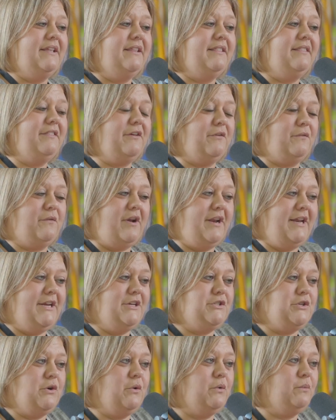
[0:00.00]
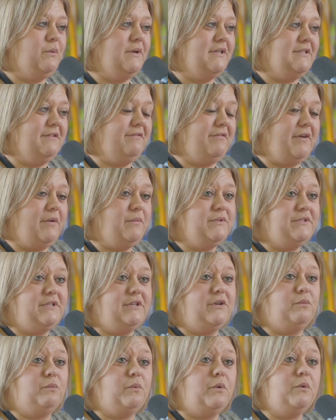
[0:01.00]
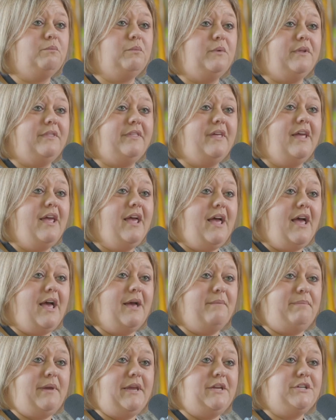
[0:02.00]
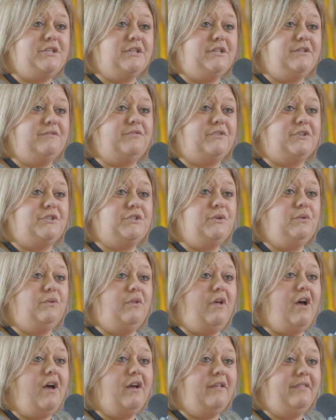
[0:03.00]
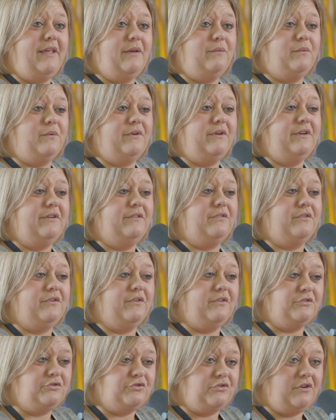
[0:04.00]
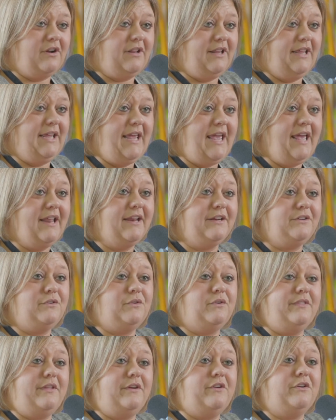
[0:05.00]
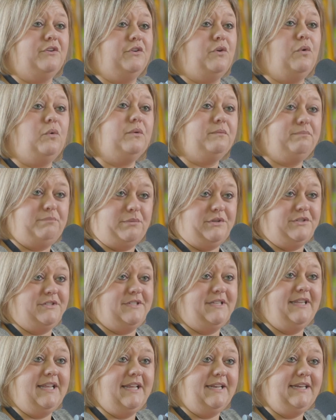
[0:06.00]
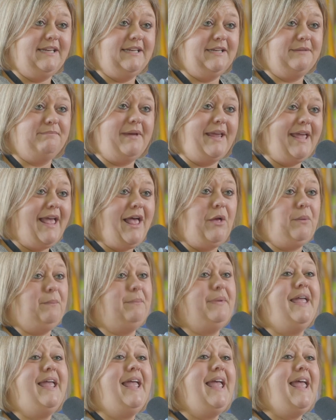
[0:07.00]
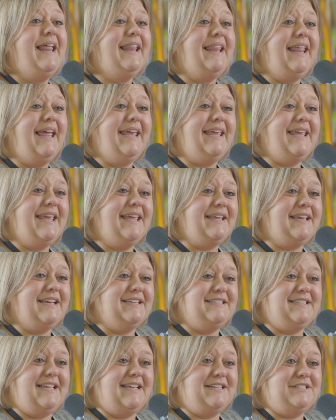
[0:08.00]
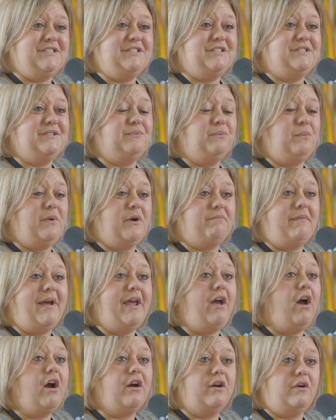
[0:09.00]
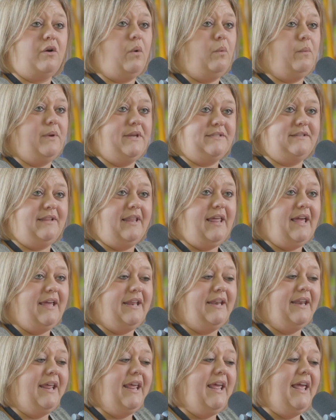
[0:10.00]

The running joke was if I was in a room with a patient for too long, they were either a struggling addict or they were an old person that needed my help. Right. Like, because that's just where my heart always lied.